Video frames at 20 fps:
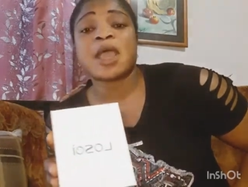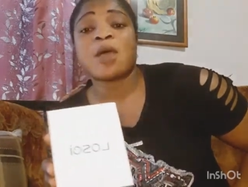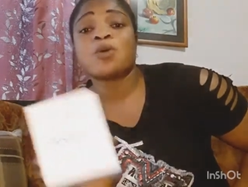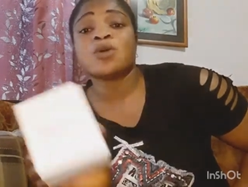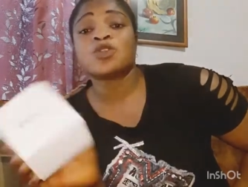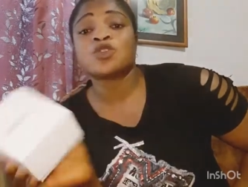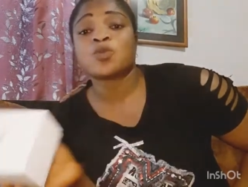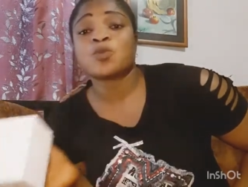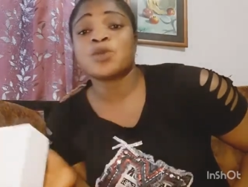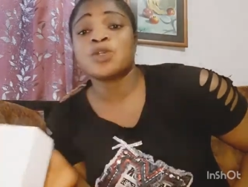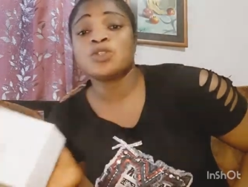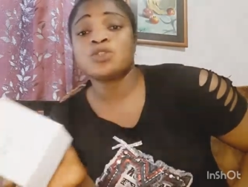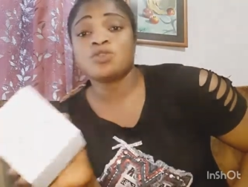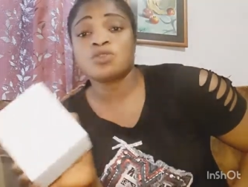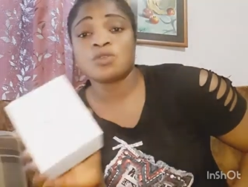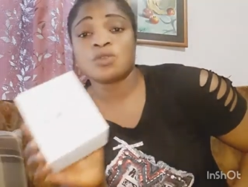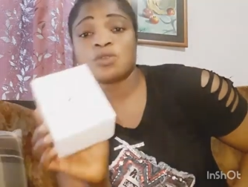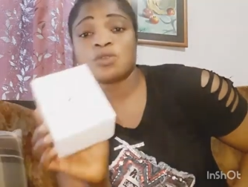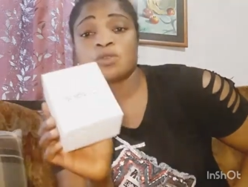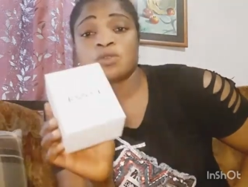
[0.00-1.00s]
I was supposed
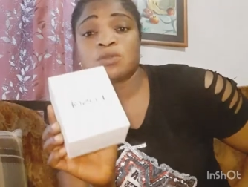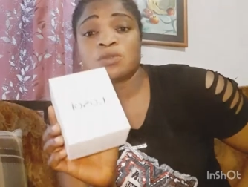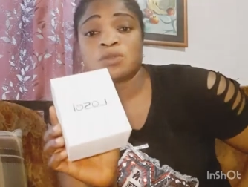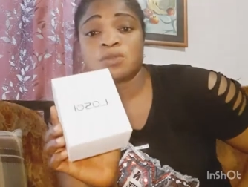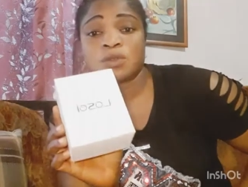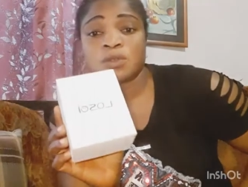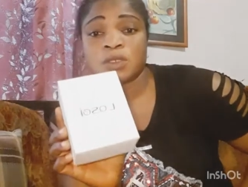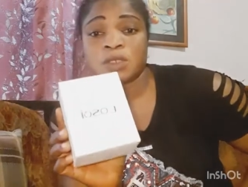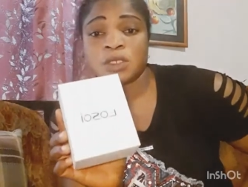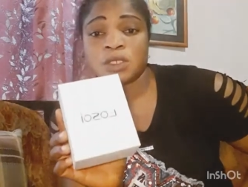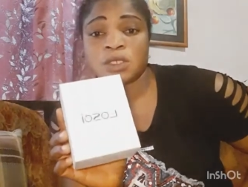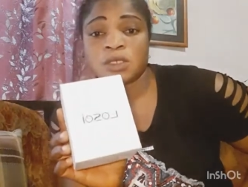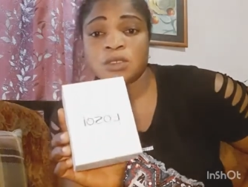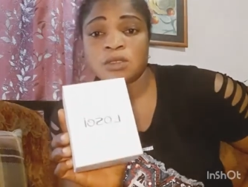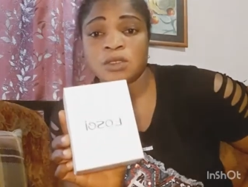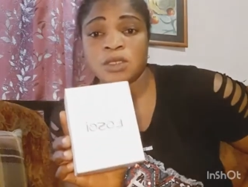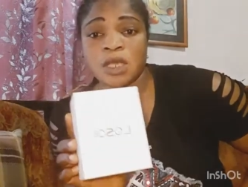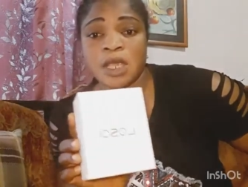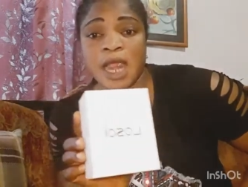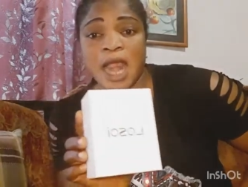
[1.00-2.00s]
to
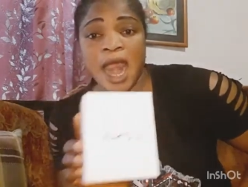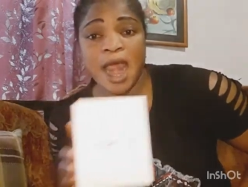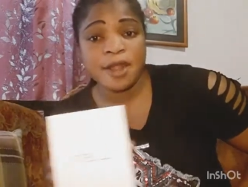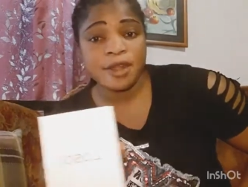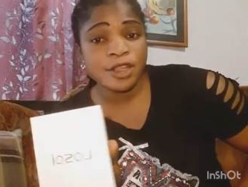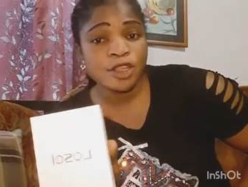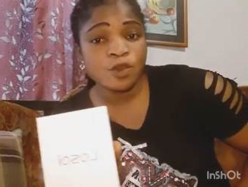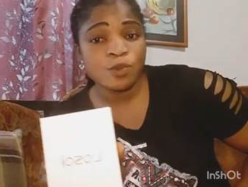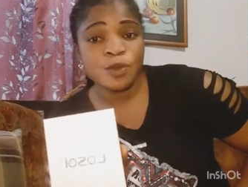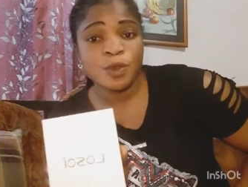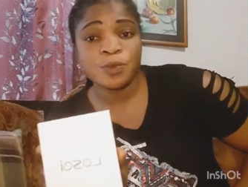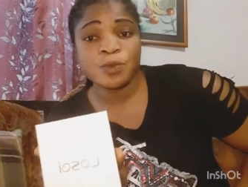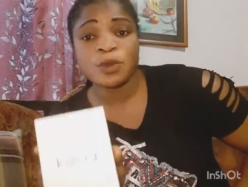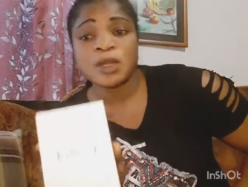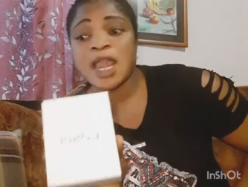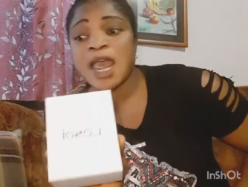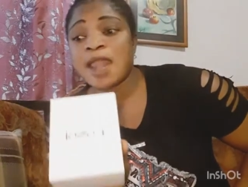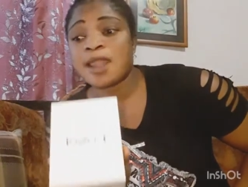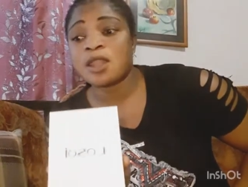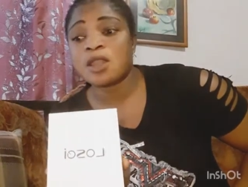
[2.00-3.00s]
carry you
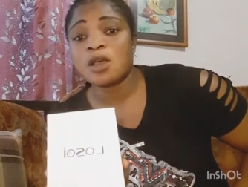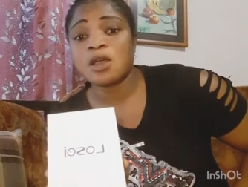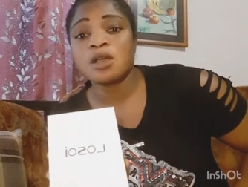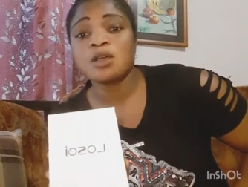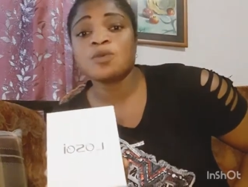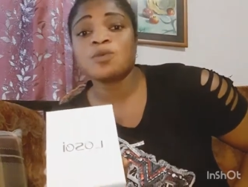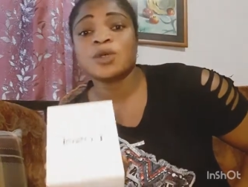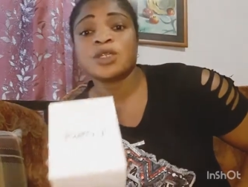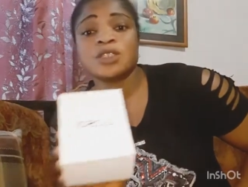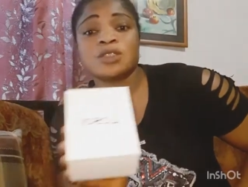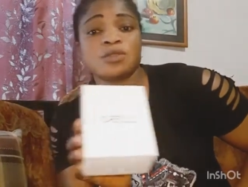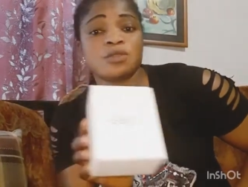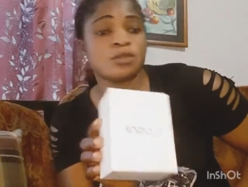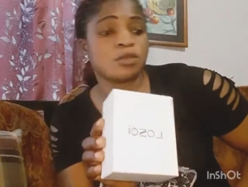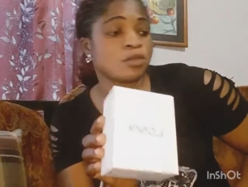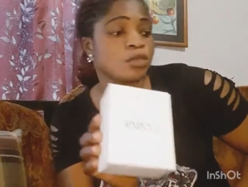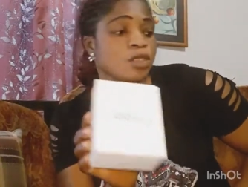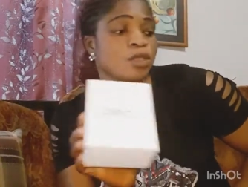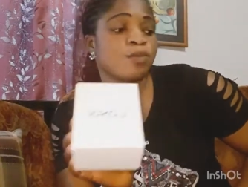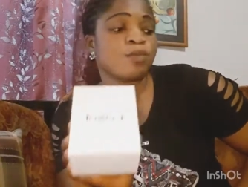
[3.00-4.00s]
people along, but due
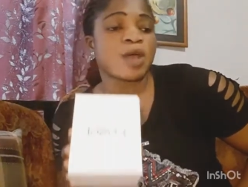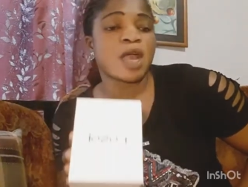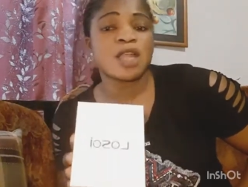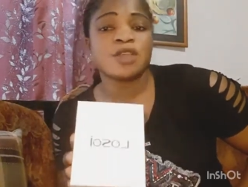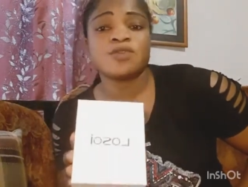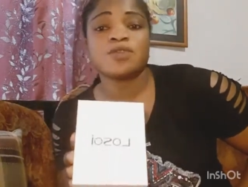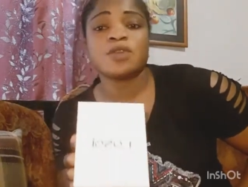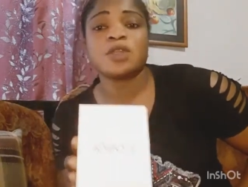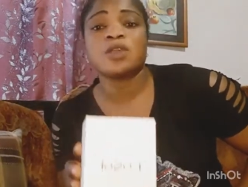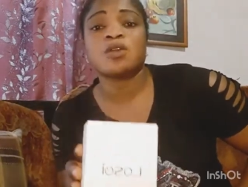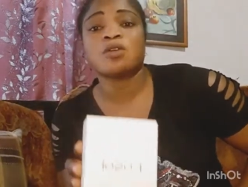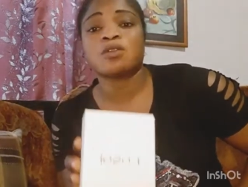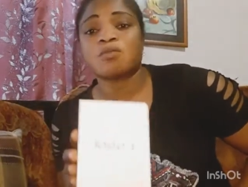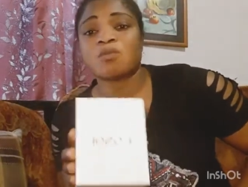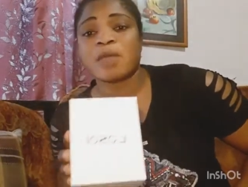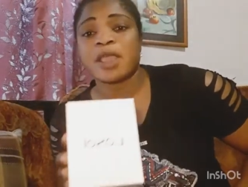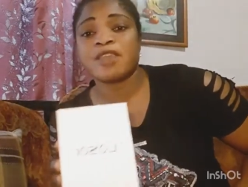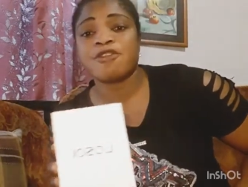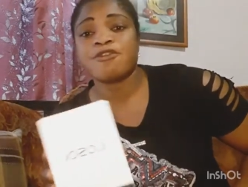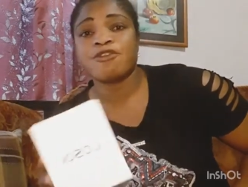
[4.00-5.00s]
to the battery on
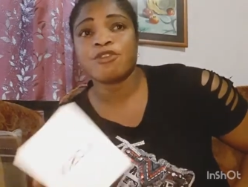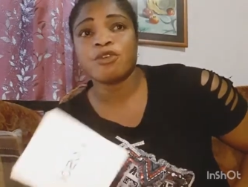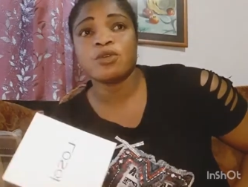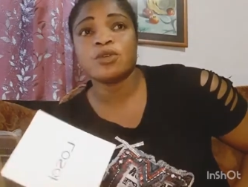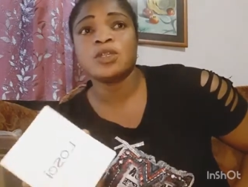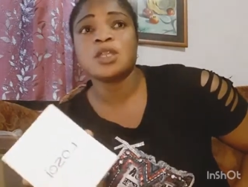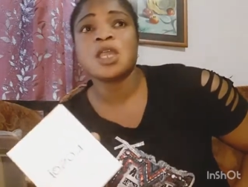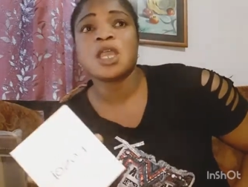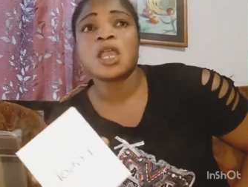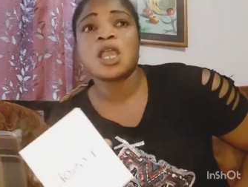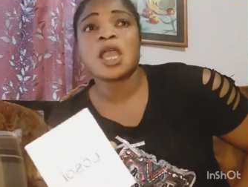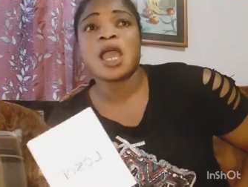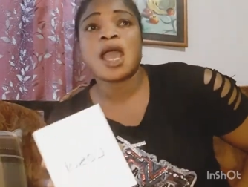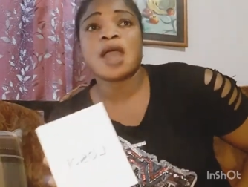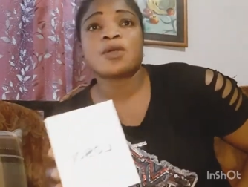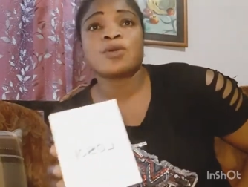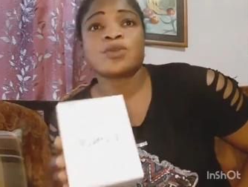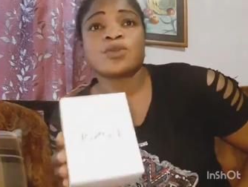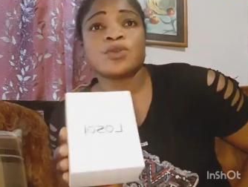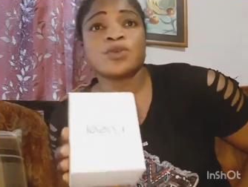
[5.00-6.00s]
my phone, I
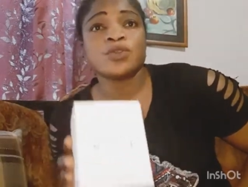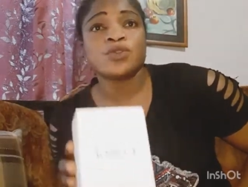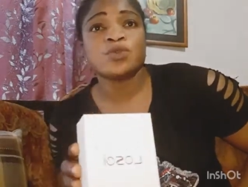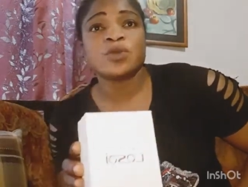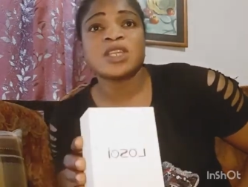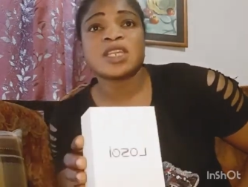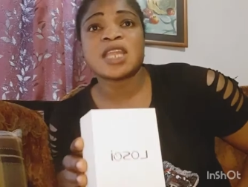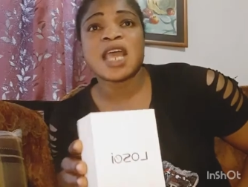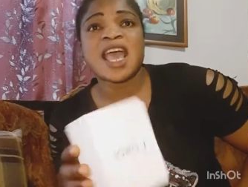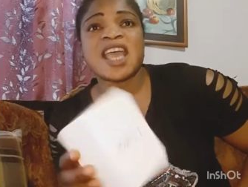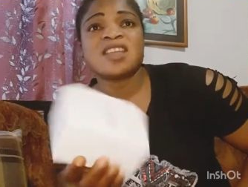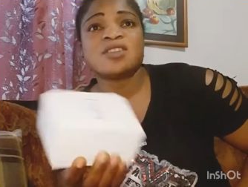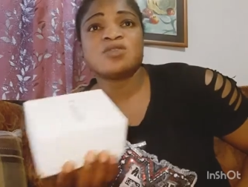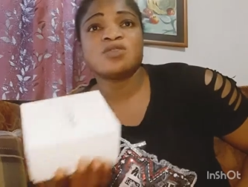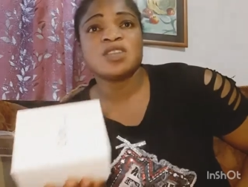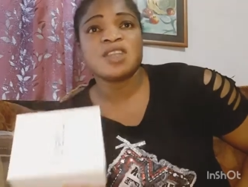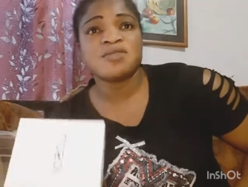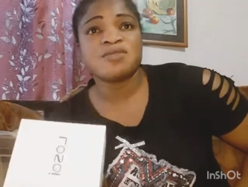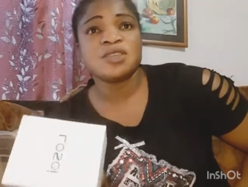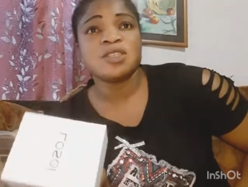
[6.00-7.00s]
could not do it. I
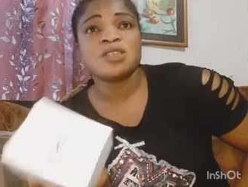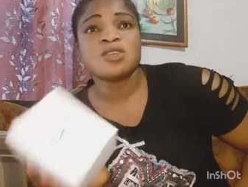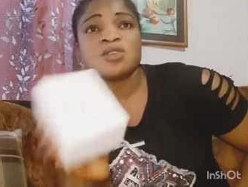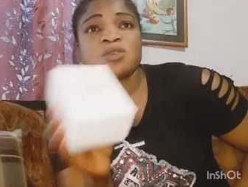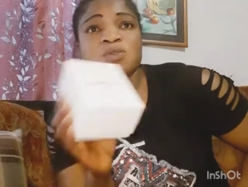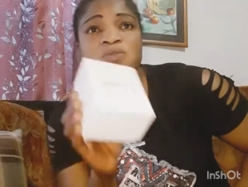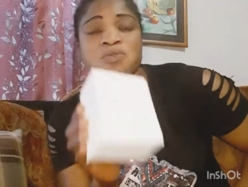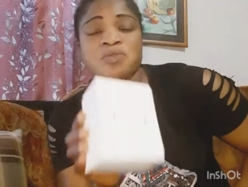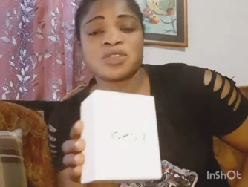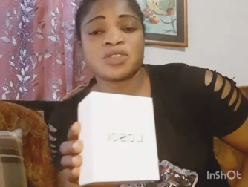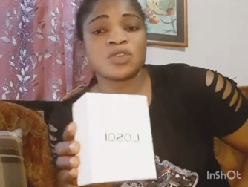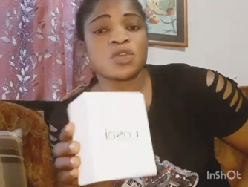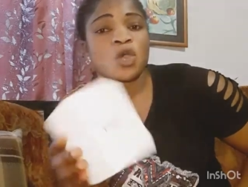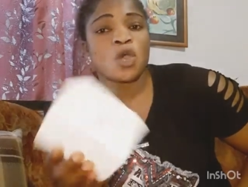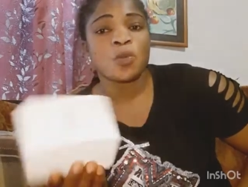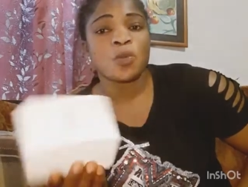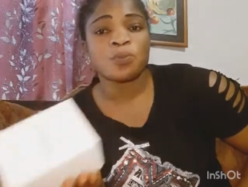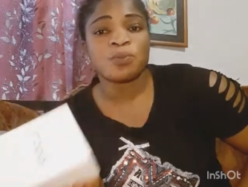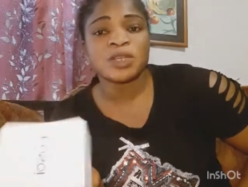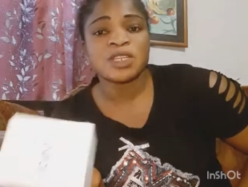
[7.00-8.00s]
do the video, wasn't
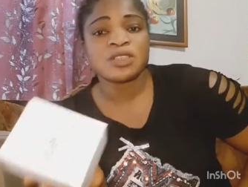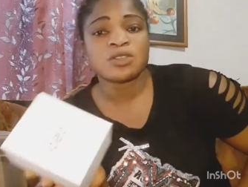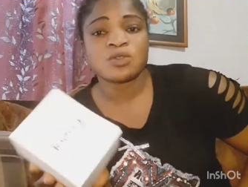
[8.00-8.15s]
complete.